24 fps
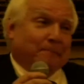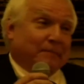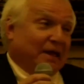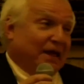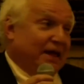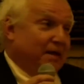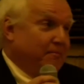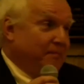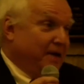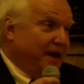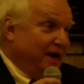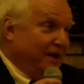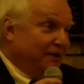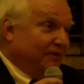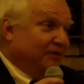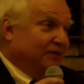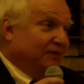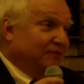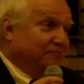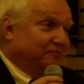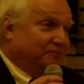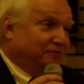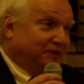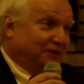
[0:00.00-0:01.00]
He makes
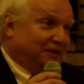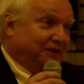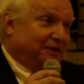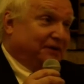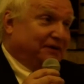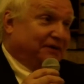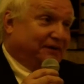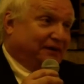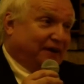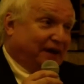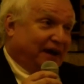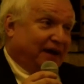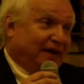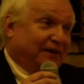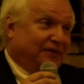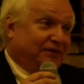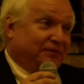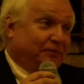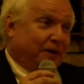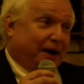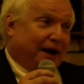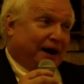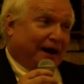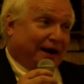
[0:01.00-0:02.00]
a full-size
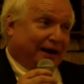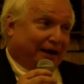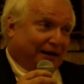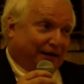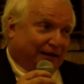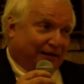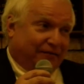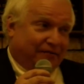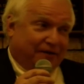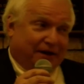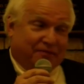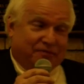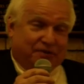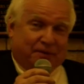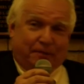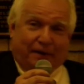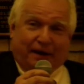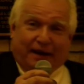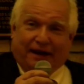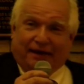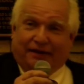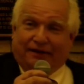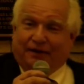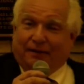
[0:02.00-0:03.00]
model of the
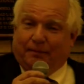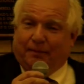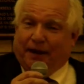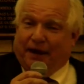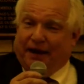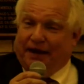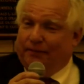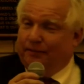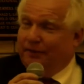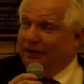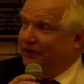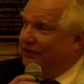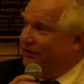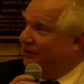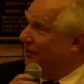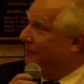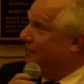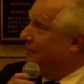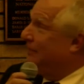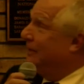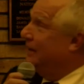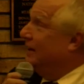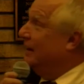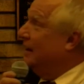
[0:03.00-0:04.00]
bad commandments.
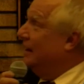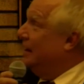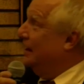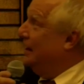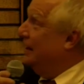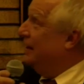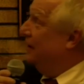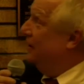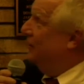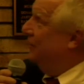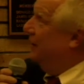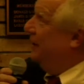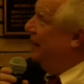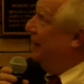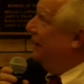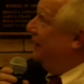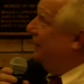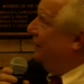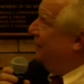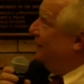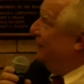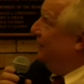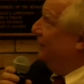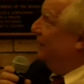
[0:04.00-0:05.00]
Here it
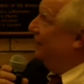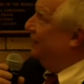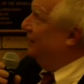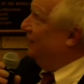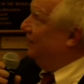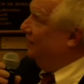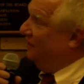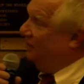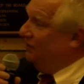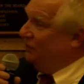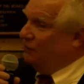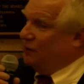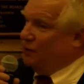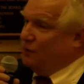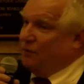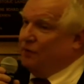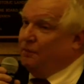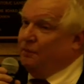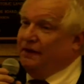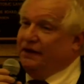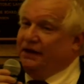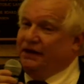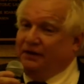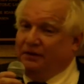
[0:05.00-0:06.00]
is. And so this is what would
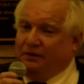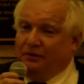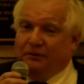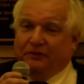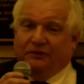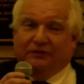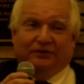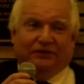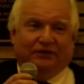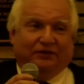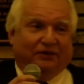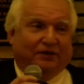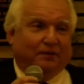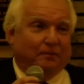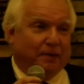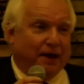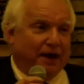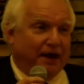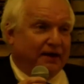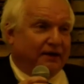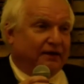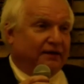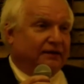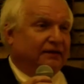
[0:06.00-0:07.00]
be used to
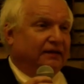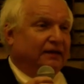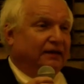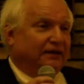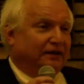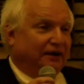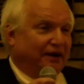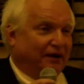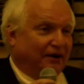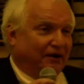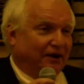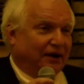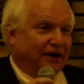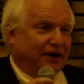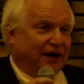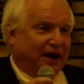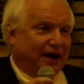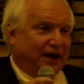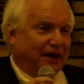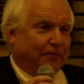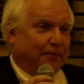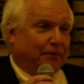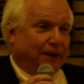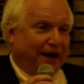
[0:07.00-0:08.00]
make the
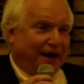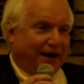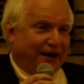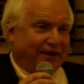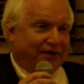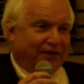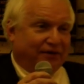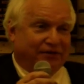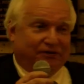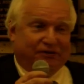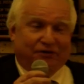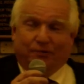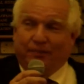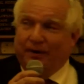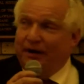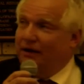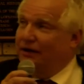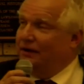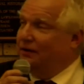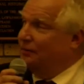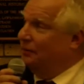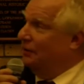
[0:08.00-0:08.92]
terracotta patterns. You'd make a